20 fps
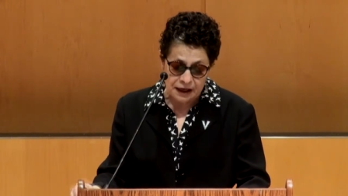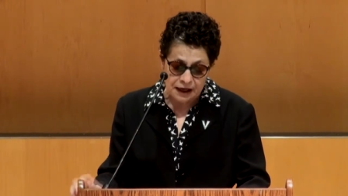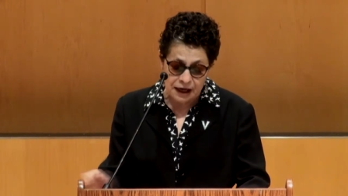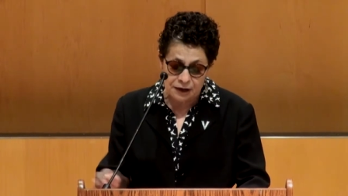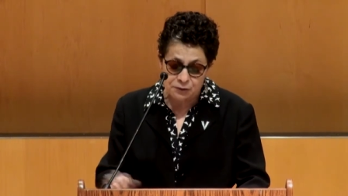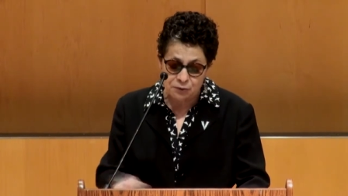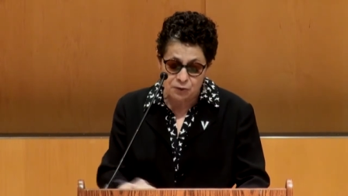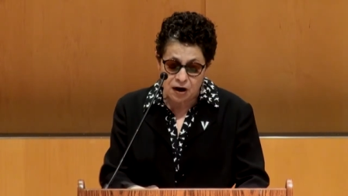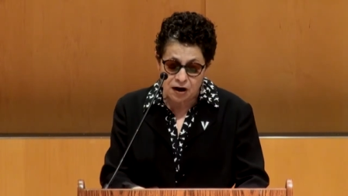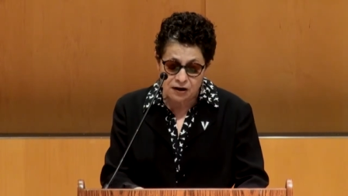
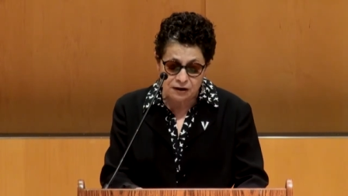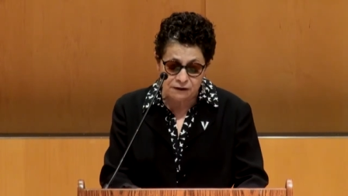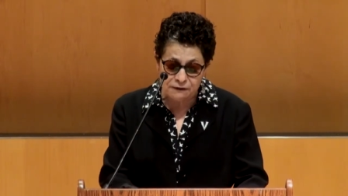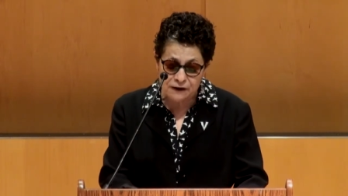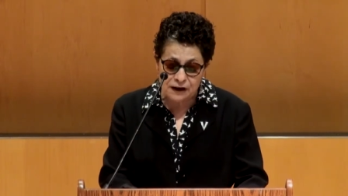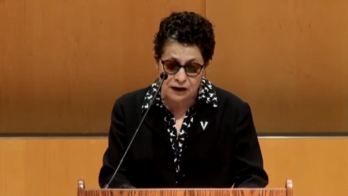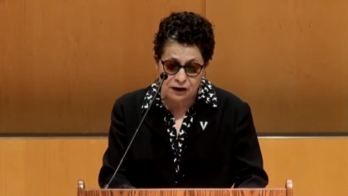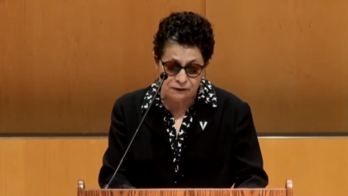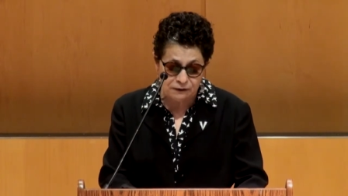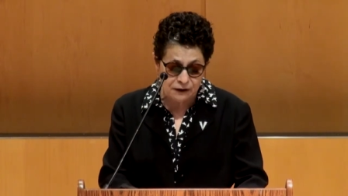and
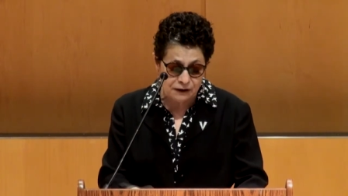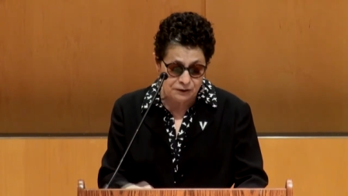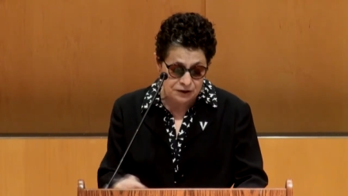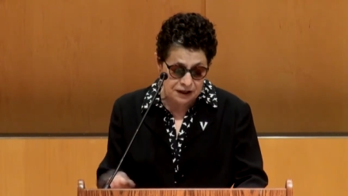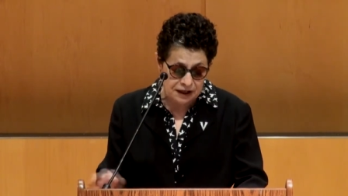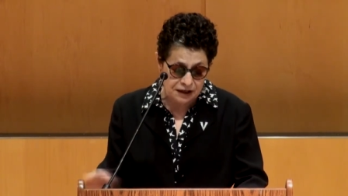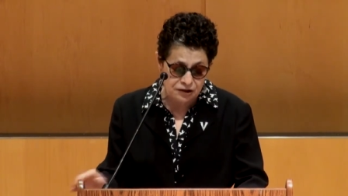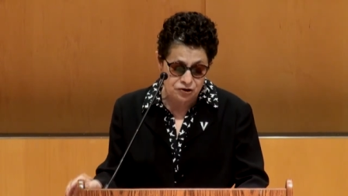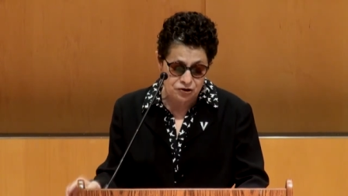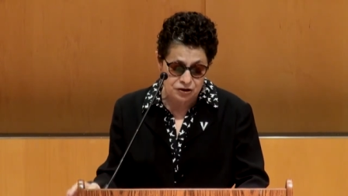Rockefeller
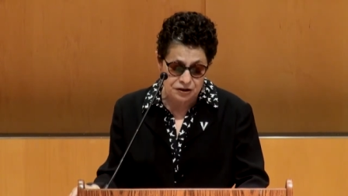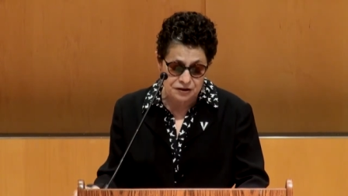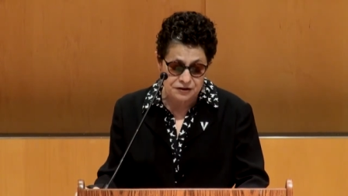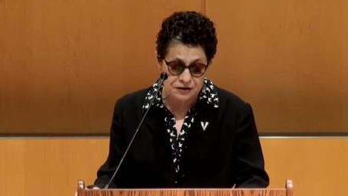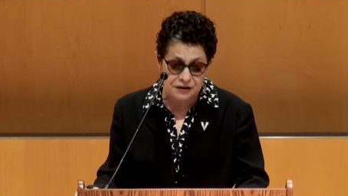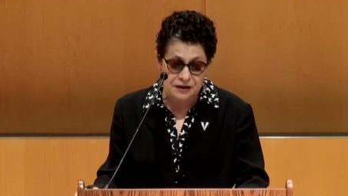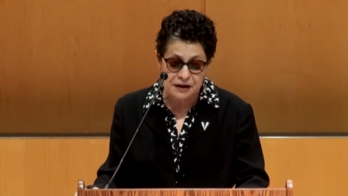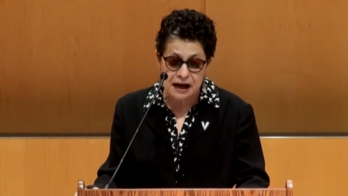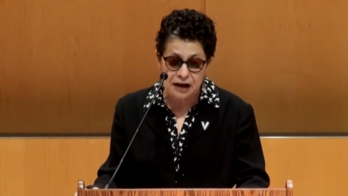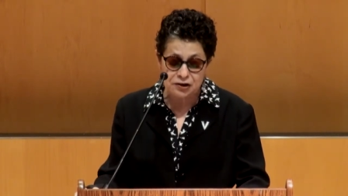
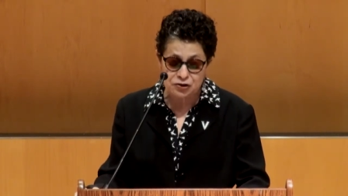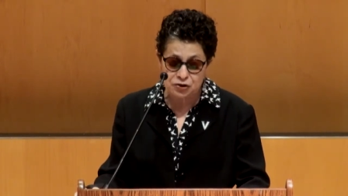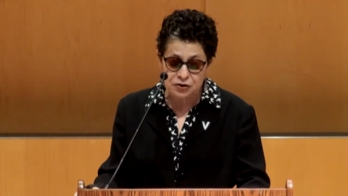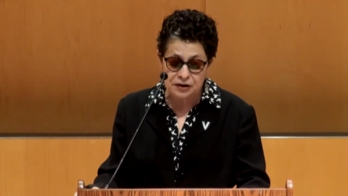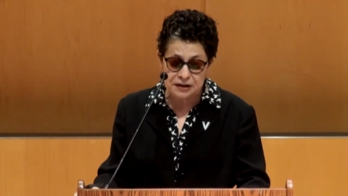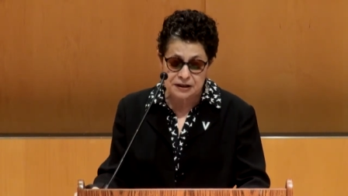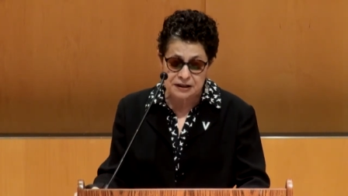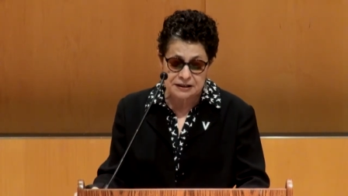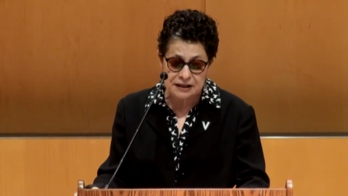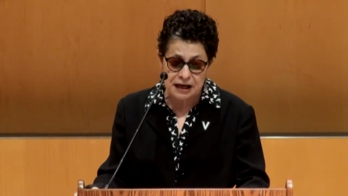Foundations, the
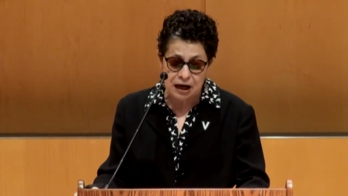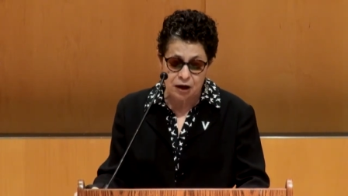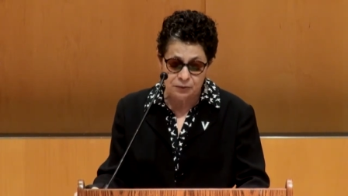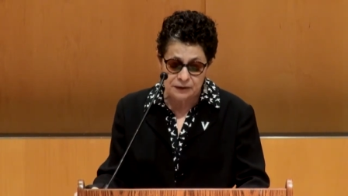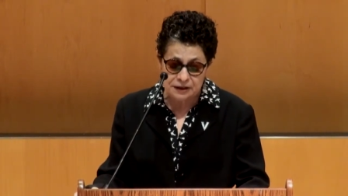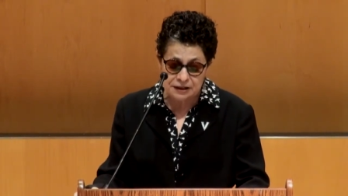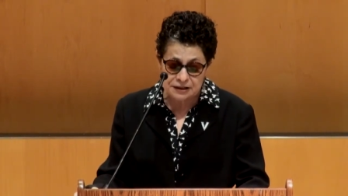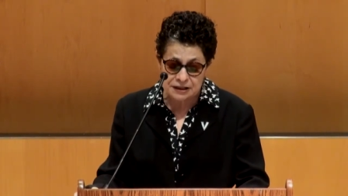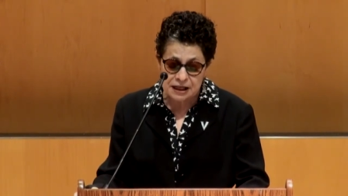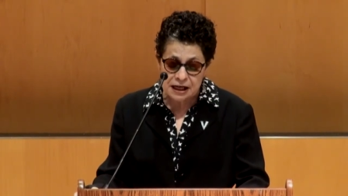National
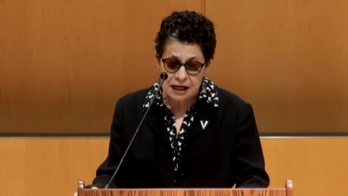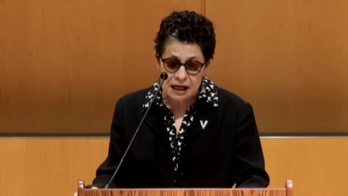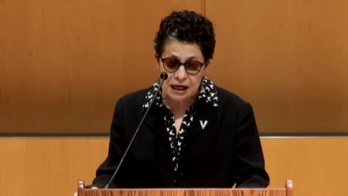Endowment,